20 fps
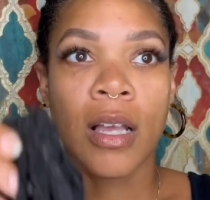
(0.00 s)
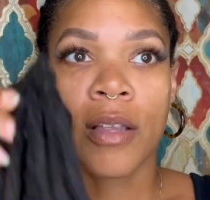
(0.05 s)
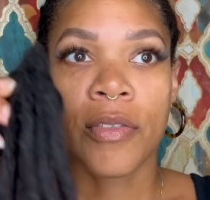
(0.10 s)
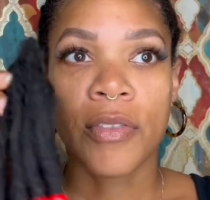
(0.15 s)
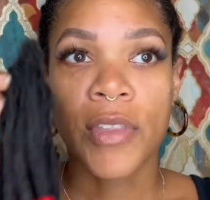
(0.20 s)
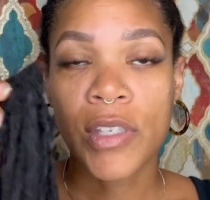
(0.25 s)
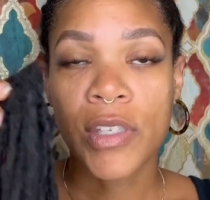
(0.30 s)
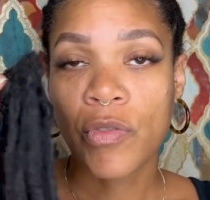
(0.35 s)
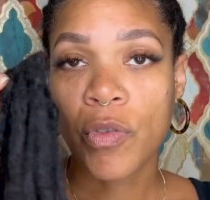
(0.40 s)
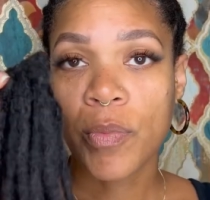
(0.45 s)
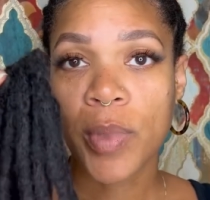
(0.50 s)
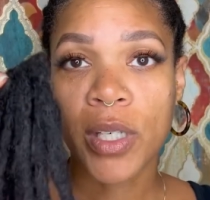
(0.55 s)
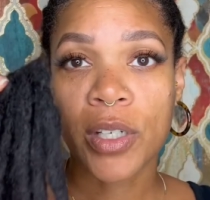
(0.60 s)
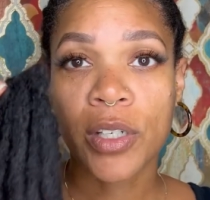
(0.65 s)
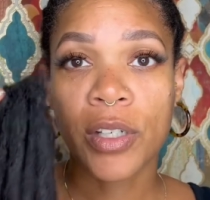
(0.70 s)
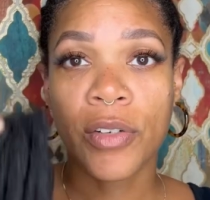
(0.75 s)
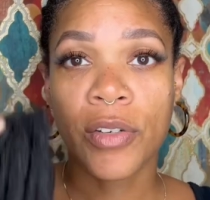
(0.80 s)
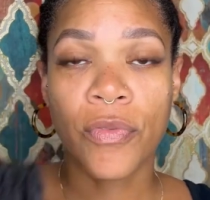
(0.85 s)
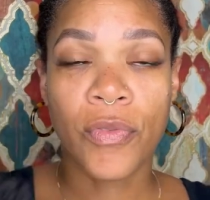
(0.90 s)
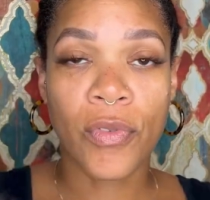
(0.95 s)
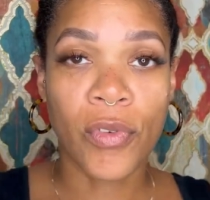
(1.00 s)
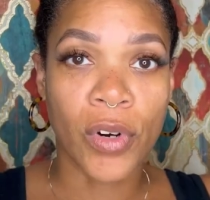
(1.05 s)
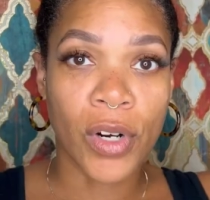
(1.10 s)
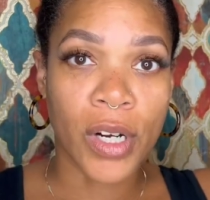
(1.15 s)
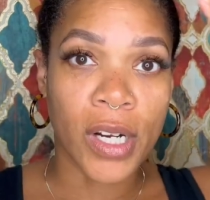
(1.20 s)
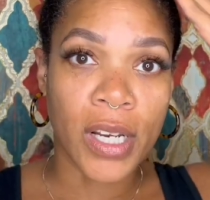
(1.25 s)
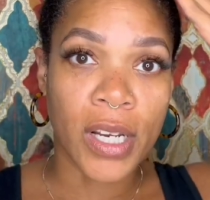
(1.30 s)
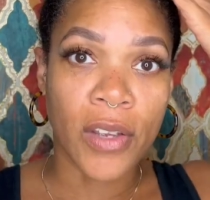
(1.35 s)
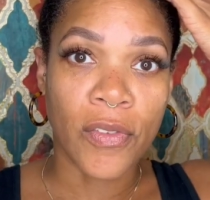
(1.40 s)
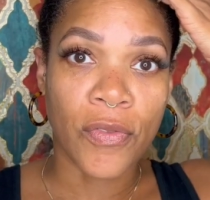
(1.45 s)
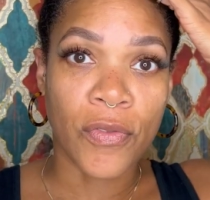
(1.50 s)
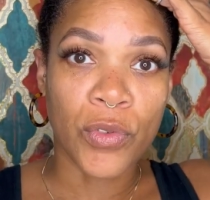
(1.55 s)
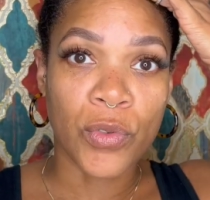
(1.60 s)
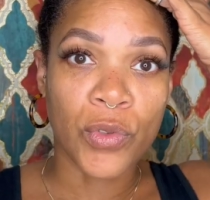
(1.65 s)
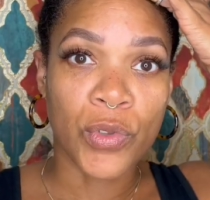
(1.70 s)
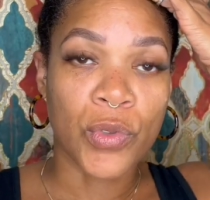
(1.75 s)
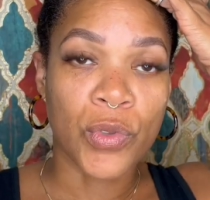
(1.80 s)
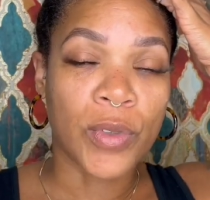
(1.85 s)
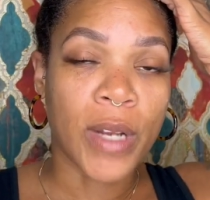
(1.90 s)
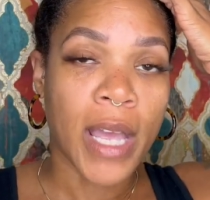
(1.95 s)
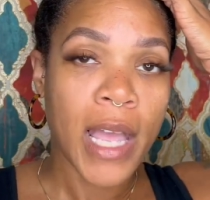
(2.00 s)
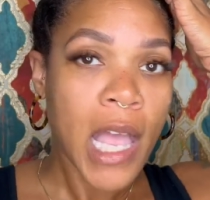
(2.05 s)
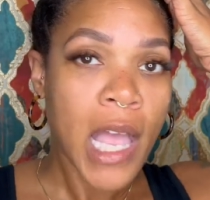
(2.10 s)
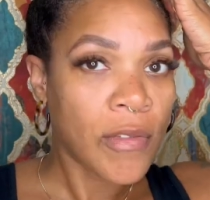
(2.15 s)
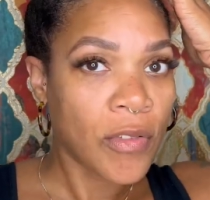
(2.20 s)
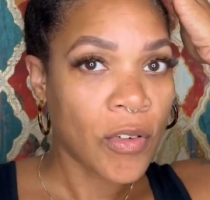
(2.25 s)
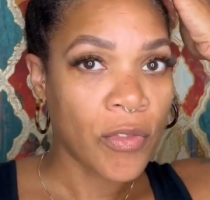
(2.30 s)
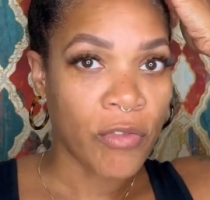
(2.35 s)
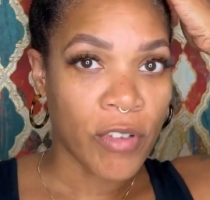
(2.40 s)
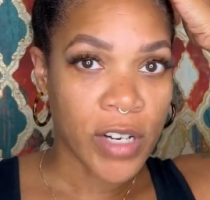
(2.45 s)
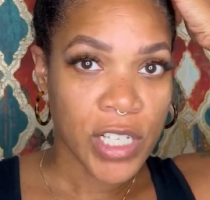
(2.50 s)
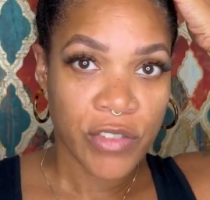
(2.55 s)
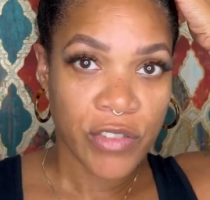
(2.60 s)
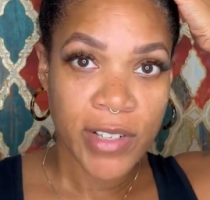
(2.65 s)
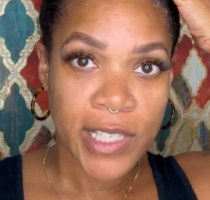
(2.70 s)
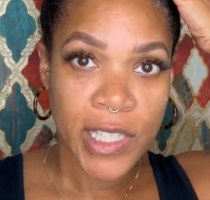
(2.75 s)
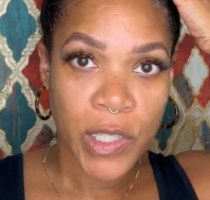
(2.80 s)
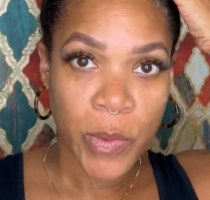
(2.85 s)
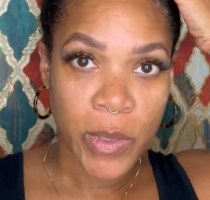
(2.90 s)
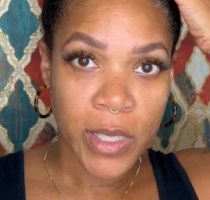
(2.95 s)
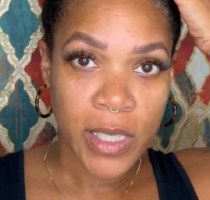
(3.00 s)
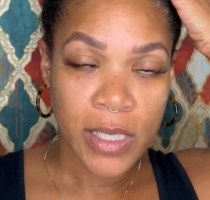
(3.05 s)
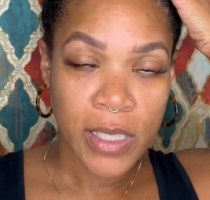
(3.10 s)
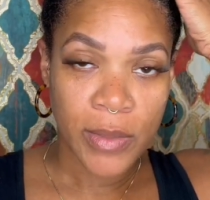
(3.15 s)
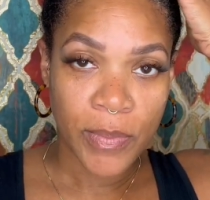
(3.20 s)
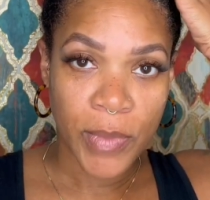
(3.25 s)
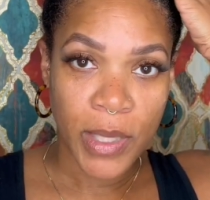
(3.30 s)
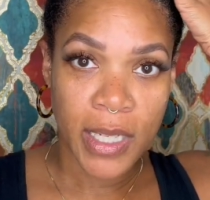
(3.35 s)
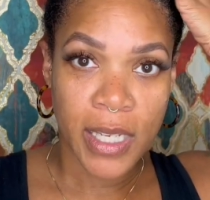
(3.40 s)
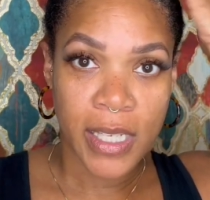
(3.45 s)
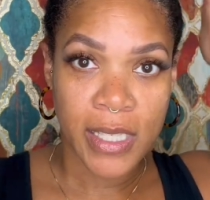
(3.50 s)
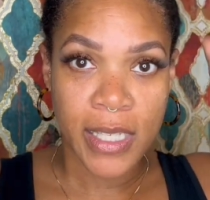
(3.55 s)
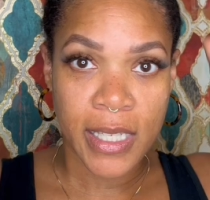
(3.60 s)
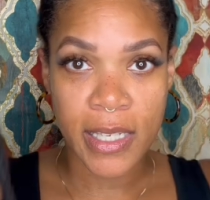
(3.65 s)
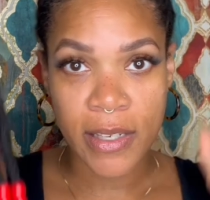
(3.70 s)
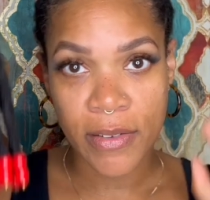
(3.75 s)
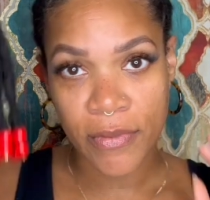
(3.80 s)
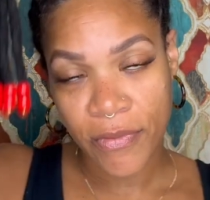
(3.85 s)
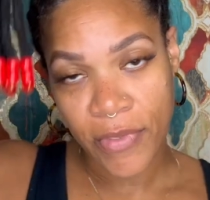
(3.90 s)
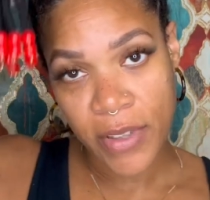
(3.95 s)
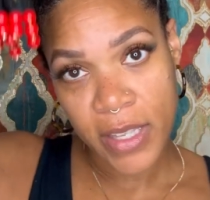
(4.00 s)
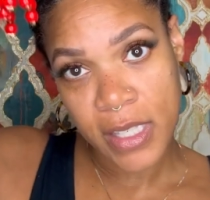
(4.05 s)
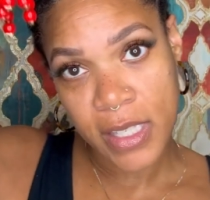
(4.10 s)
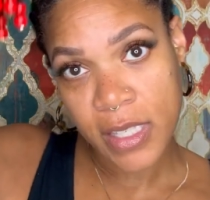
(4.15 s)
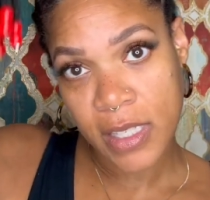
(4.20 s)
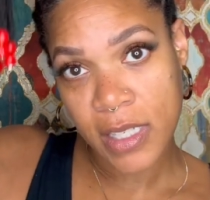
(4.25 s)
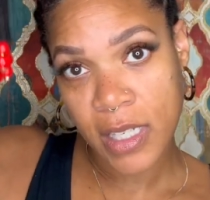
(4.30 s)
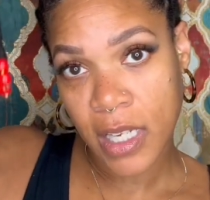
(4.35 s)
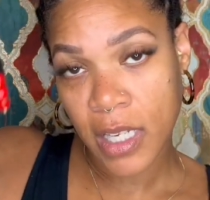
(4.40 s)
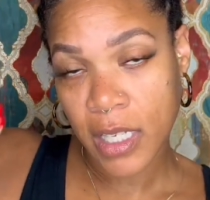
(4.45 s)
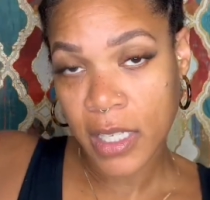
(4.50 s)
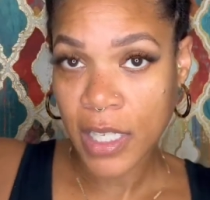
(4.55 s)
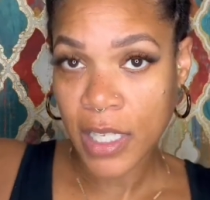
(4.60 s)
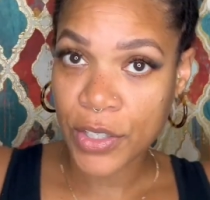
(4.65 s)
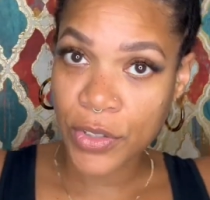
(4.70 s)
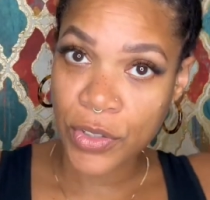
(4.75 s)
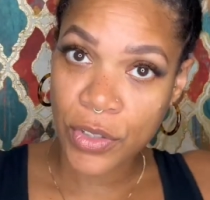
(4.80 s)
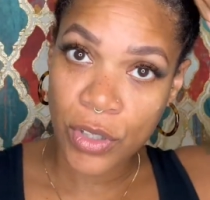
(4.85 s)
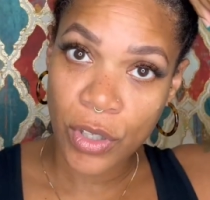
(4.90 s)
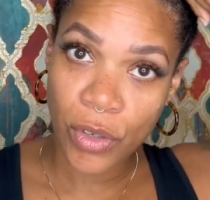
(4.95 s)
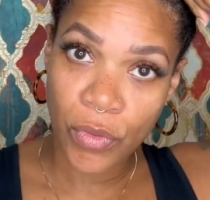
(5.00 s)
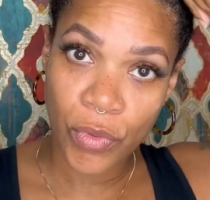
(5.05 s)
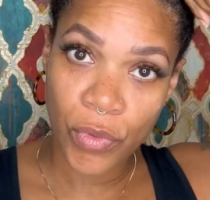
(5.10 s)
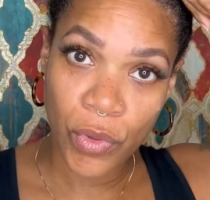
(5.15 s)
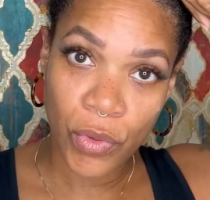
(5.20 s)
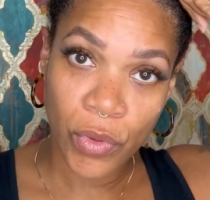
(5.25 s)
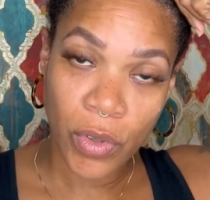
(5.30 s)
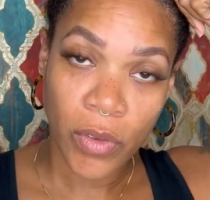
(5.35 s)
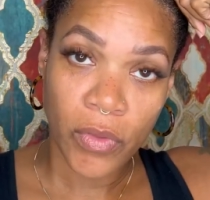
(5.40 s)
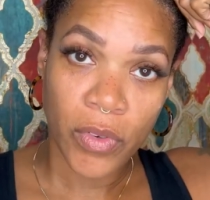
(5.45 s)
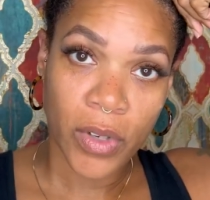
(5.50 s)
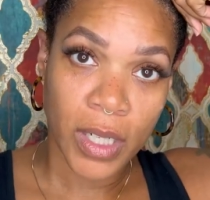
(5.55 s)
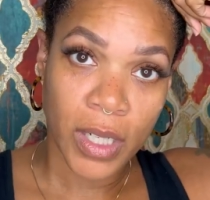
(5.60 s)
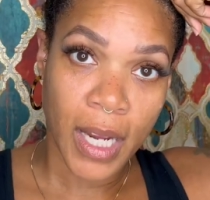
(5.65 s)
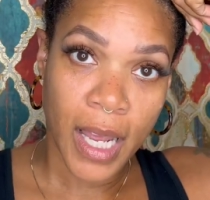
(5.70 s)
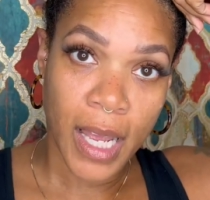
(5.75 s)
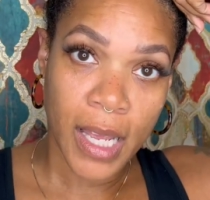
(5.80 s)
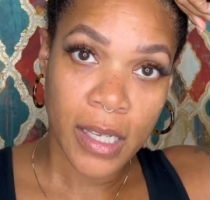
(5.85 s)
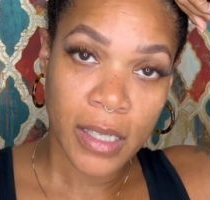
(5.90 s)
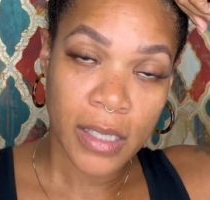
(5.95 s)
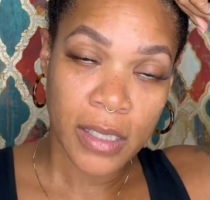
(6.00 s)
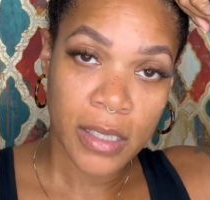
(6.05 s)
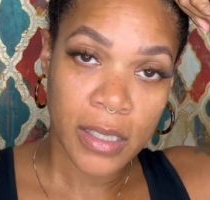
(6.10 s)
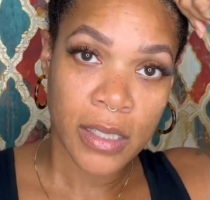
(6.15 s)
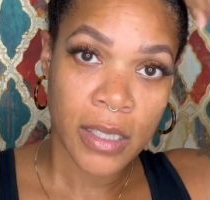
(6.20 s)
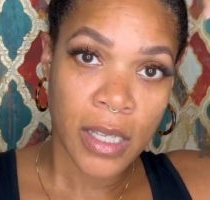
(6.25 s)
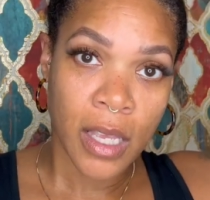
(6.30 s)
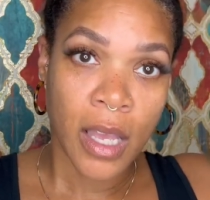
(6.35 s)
This would be good for if you do not have a fresh retwist because it can fit snug into the root of your locks.